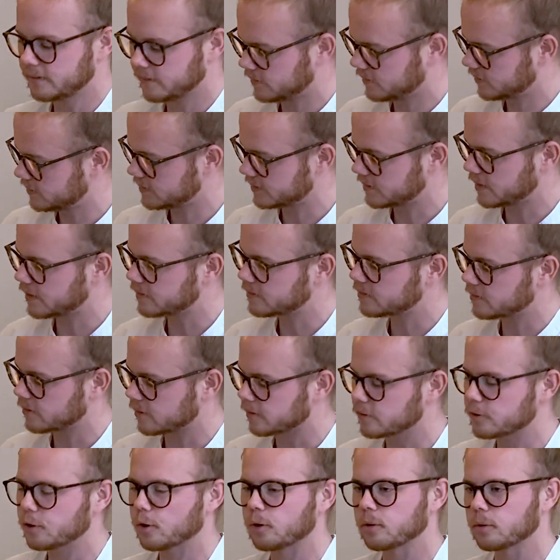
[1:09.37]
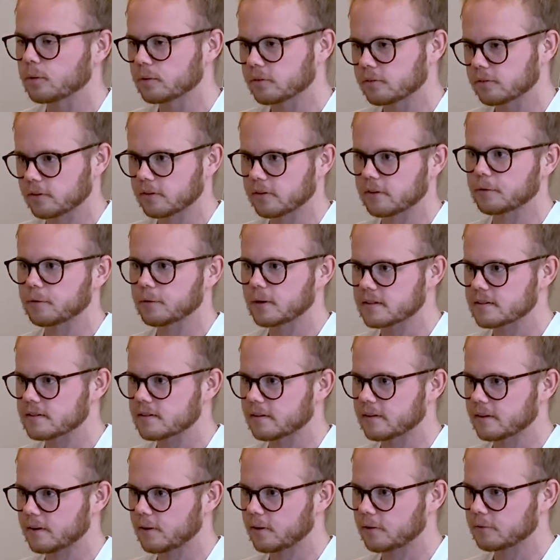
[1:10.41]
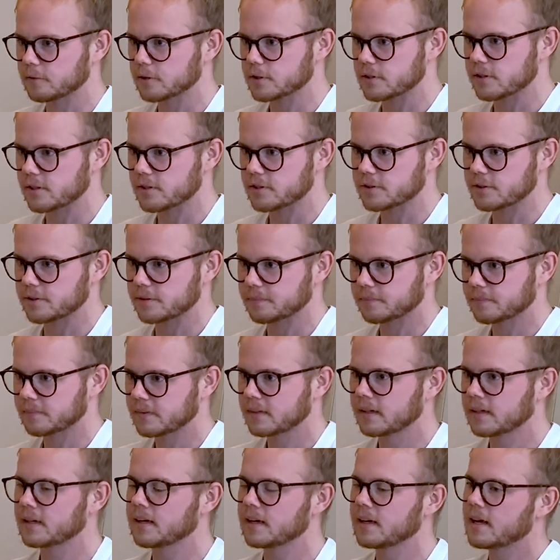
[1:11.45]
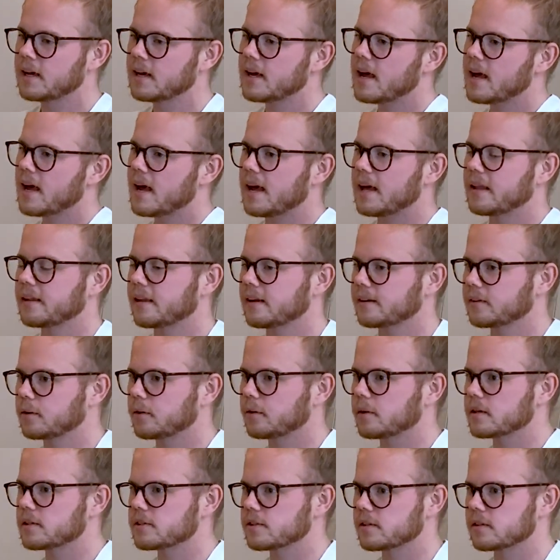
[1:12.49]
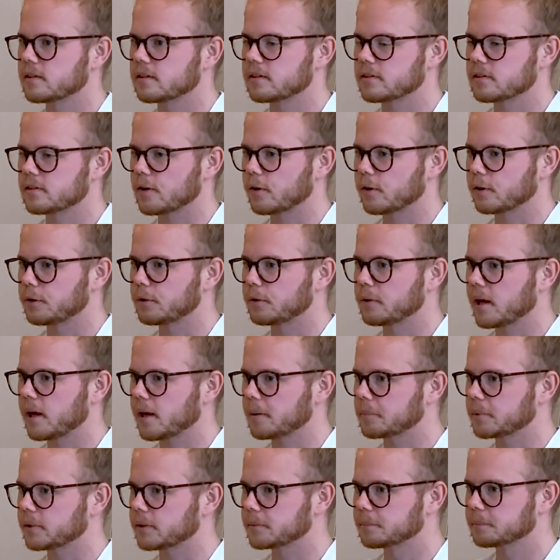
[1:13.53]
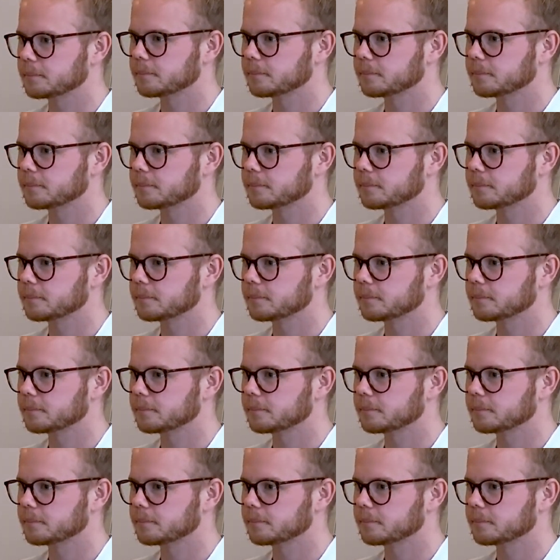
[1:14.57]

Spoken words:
sets the tone for the rest of the conversation. And that question is, are you happy?